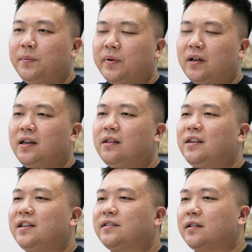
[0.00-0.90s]
Typically,
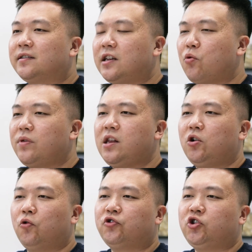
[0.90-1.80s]
these single
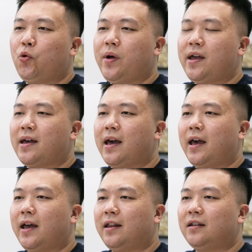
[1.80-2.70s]
needle sewing
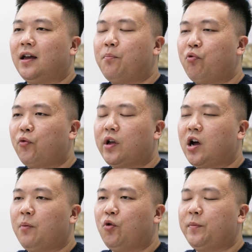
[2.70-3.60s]
and embroidery
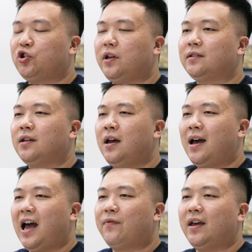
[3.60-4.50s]
combo machines
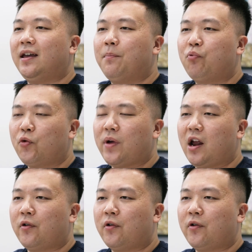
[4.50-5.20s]
have a embroidery